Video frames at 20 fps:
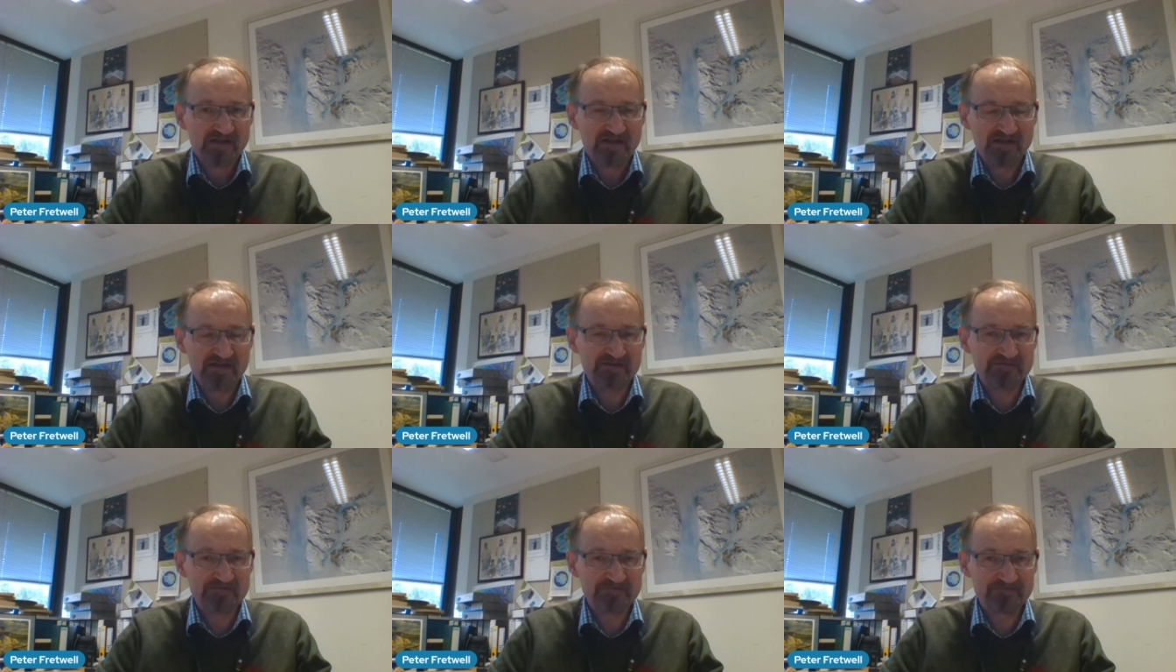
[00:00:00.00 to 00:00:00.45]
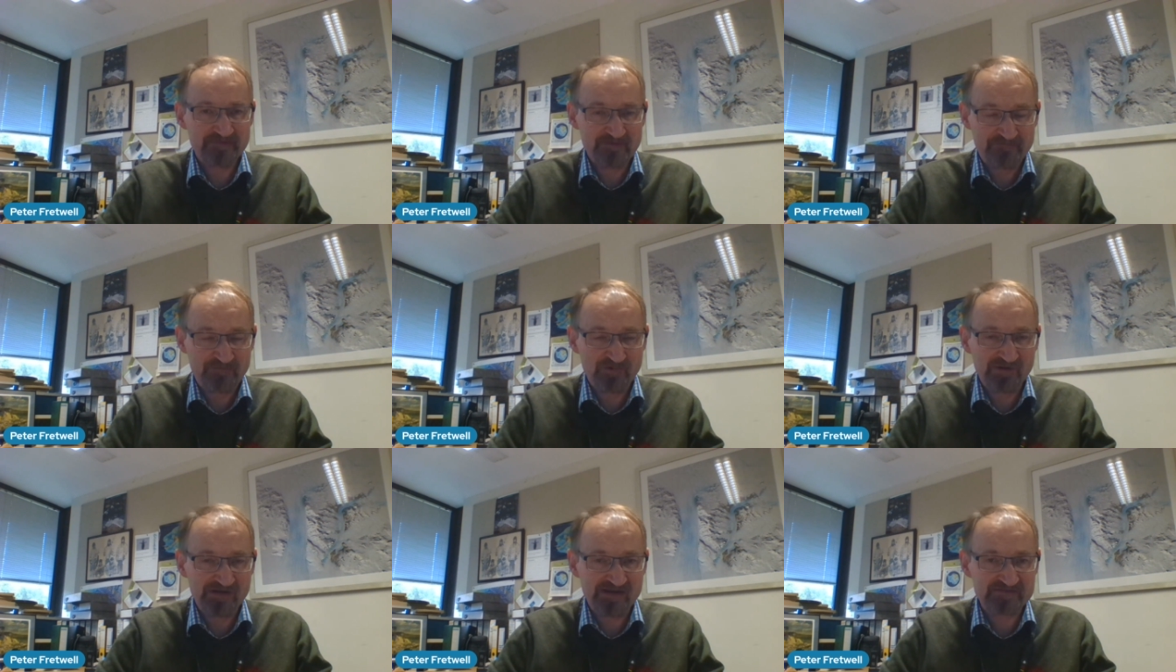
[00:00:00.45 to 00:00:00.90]
and for
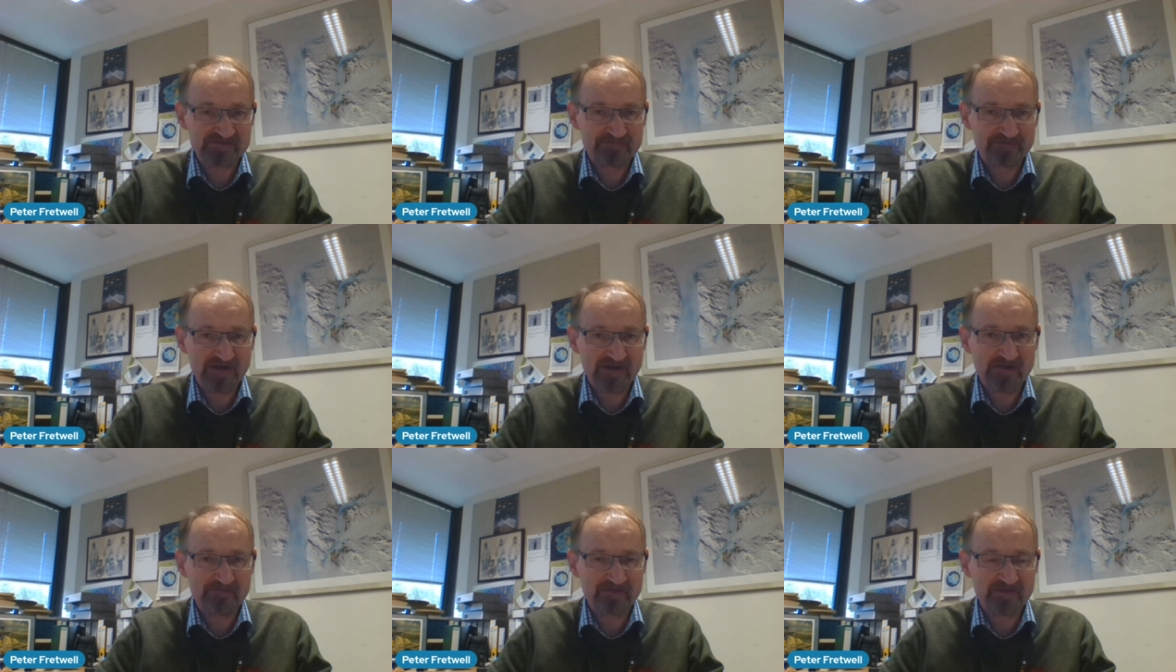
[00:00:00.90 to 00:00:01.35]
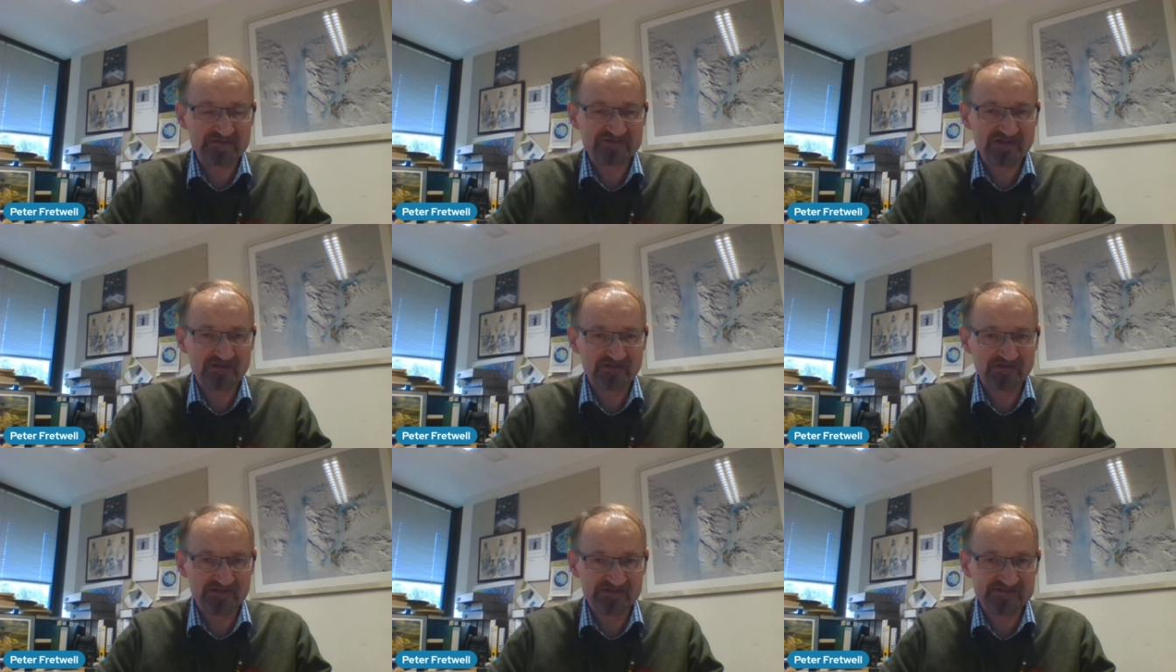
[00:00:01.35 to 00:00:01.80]
four out of five of those
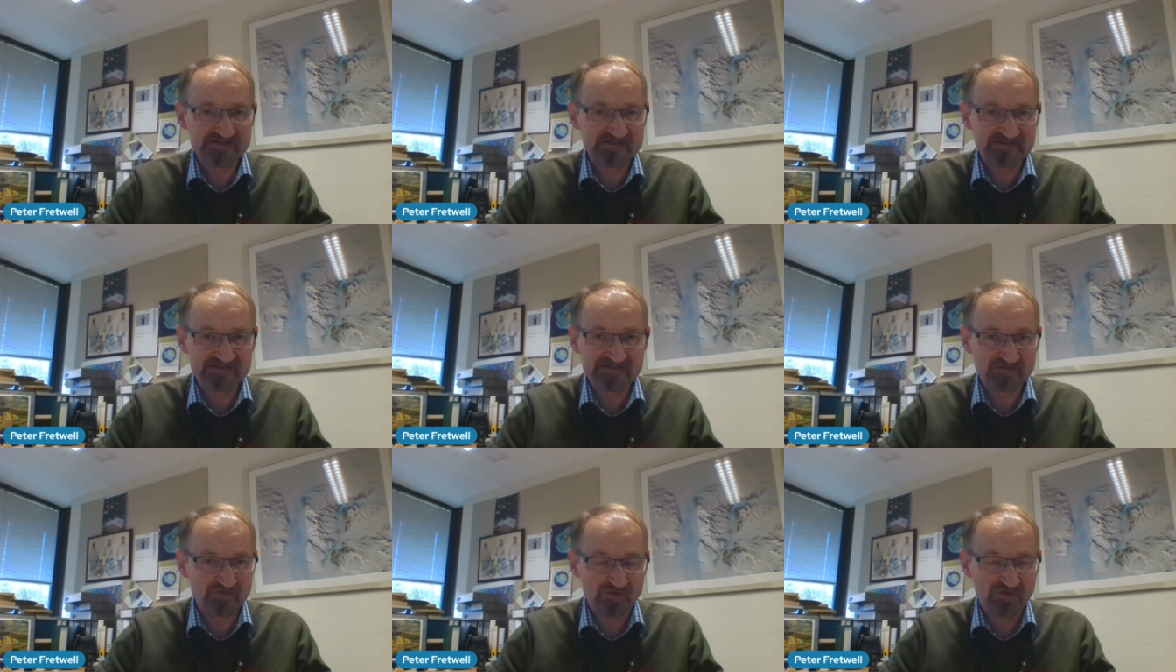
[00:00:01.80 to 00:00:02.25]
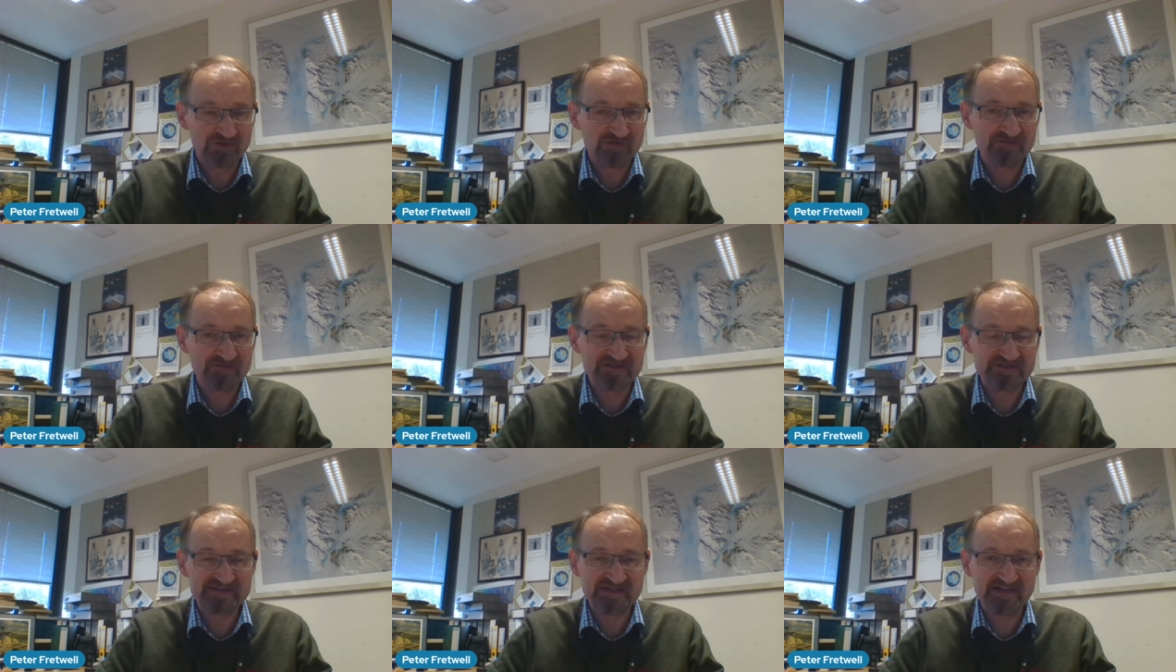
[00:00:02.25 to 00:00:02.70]
colonies,
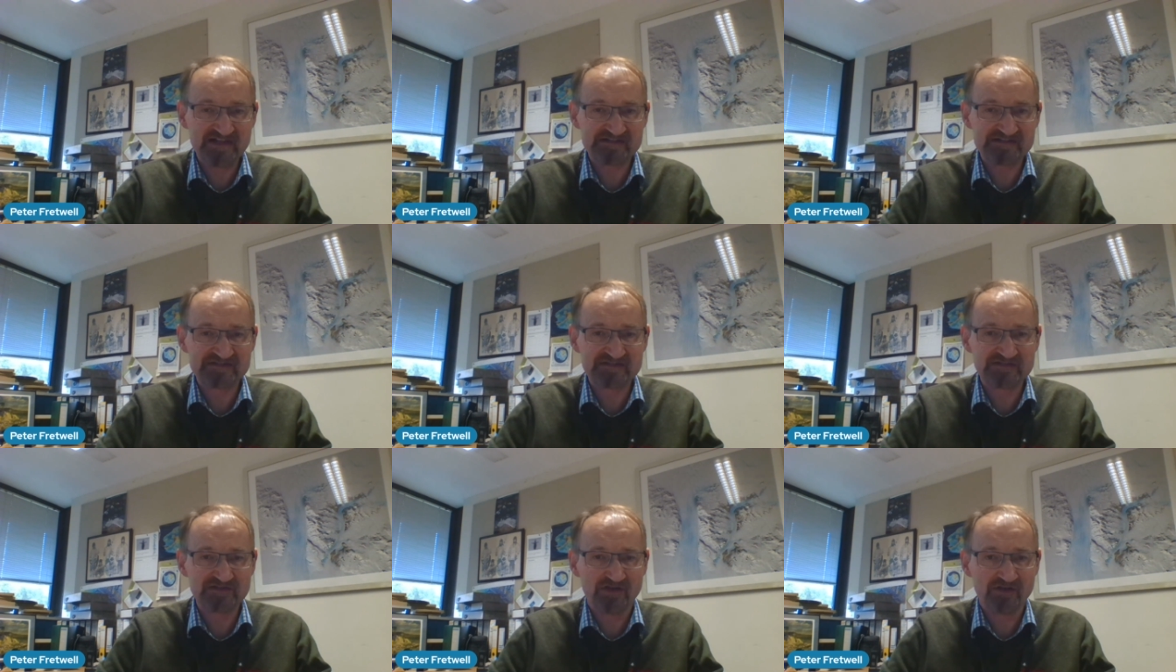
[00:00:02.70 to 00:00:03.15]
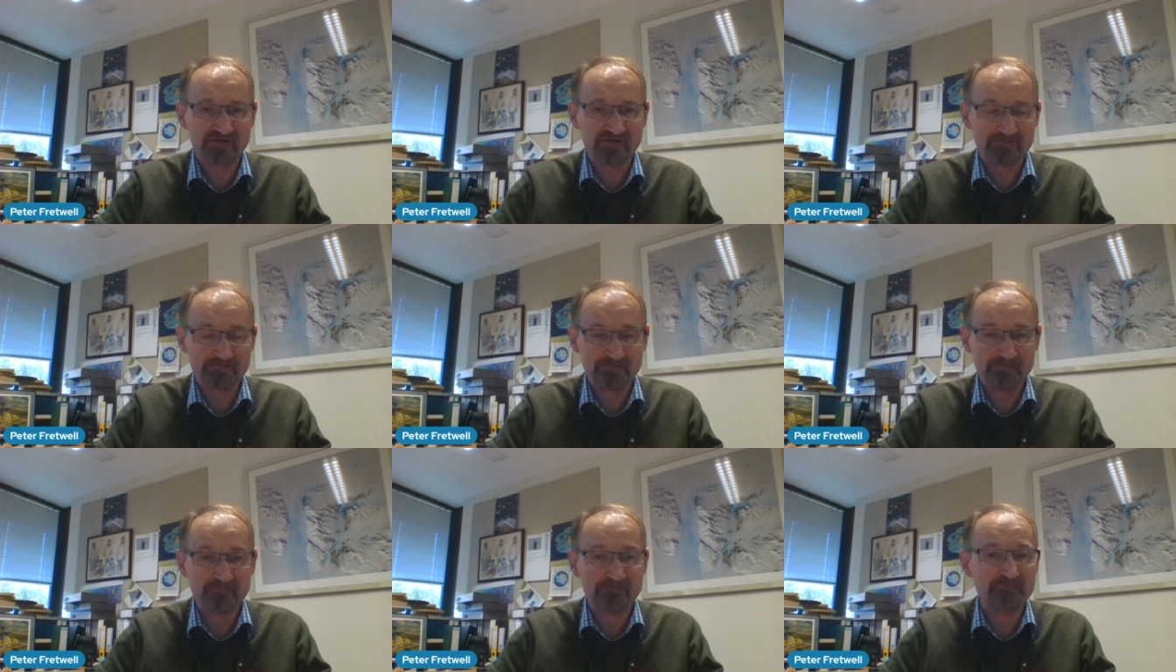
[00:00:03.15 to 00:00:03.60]
all of the sea ice had
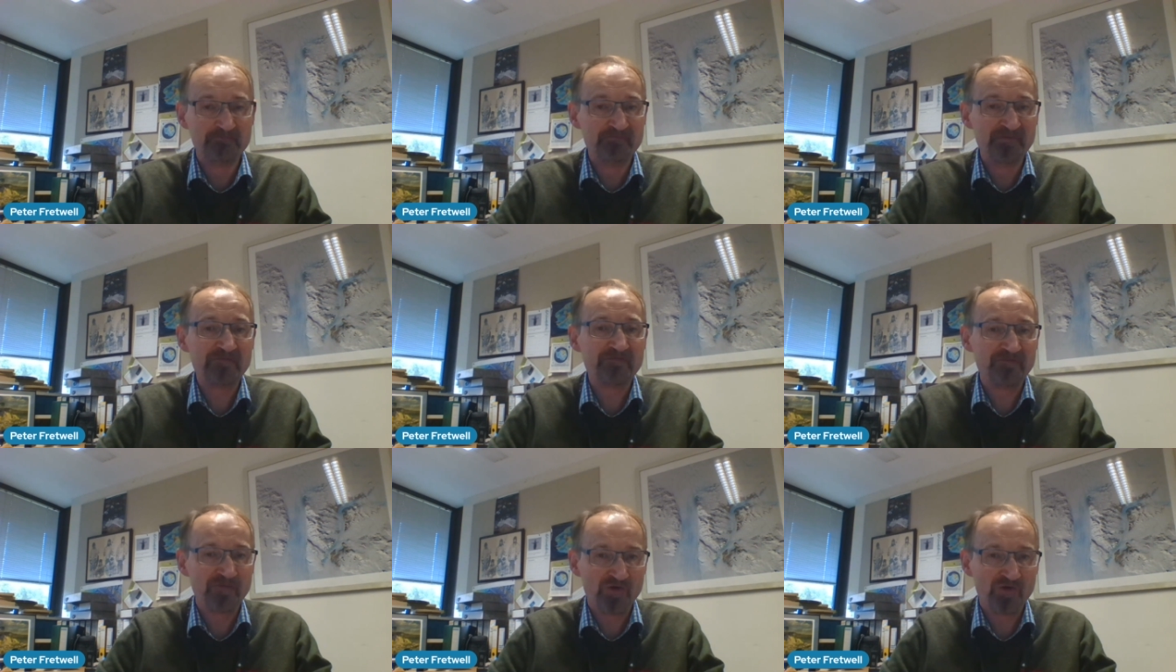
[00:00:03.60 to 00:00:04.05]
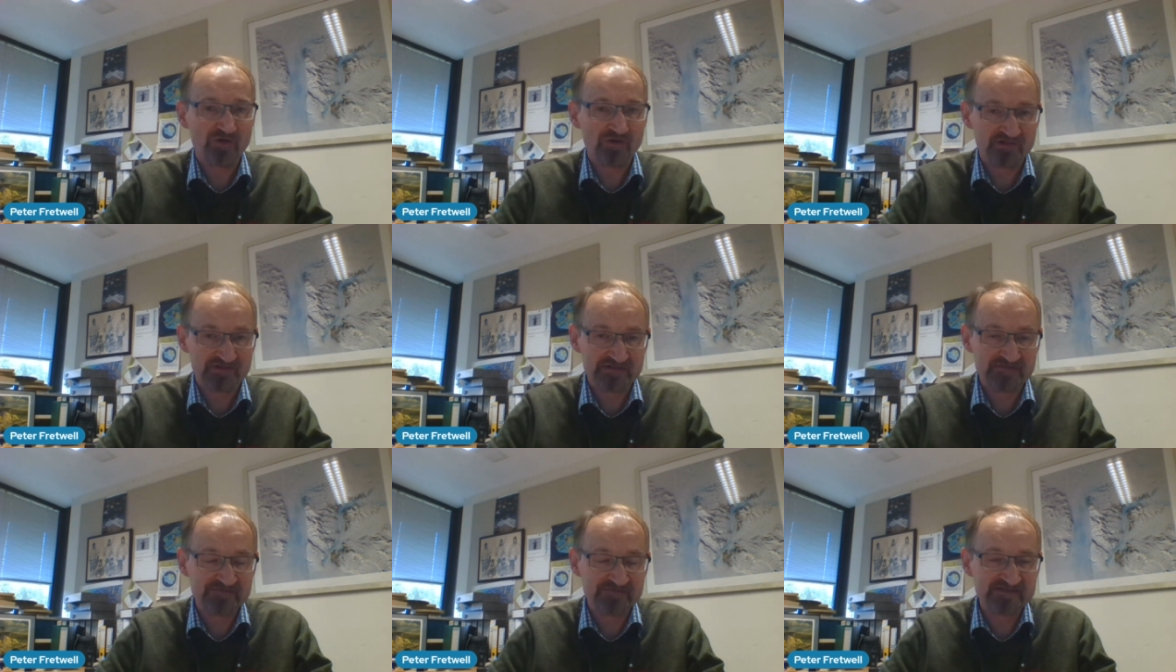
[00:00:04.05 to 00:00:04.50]
gone
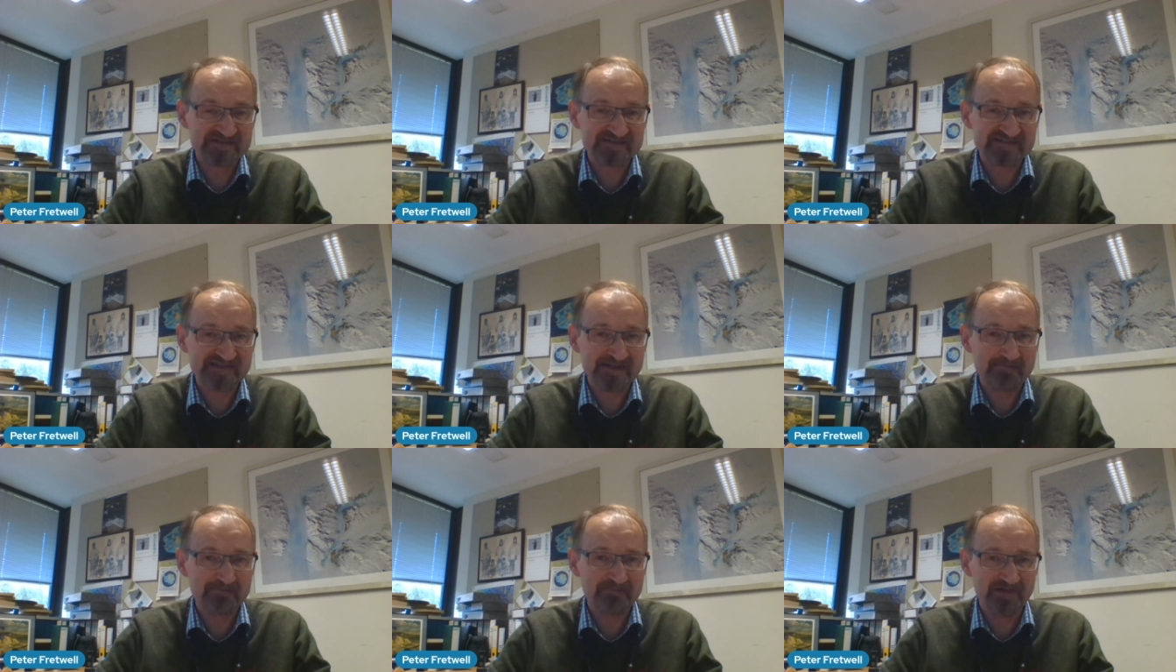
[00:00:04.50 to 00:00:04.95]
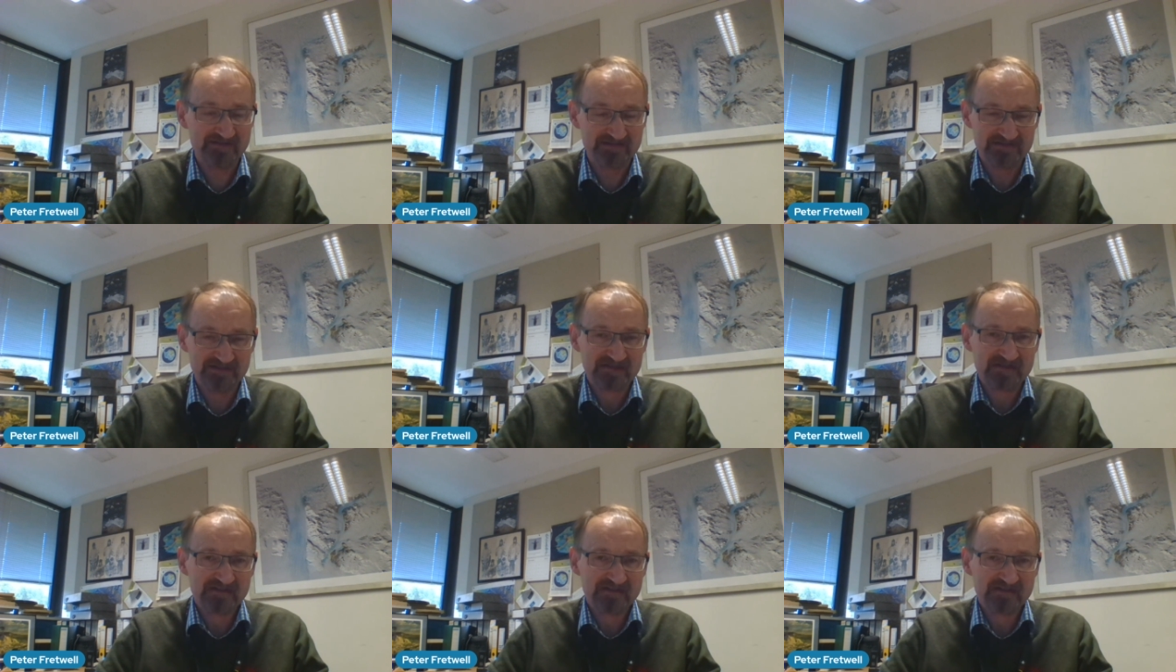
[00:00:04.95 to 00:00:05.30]
before even December,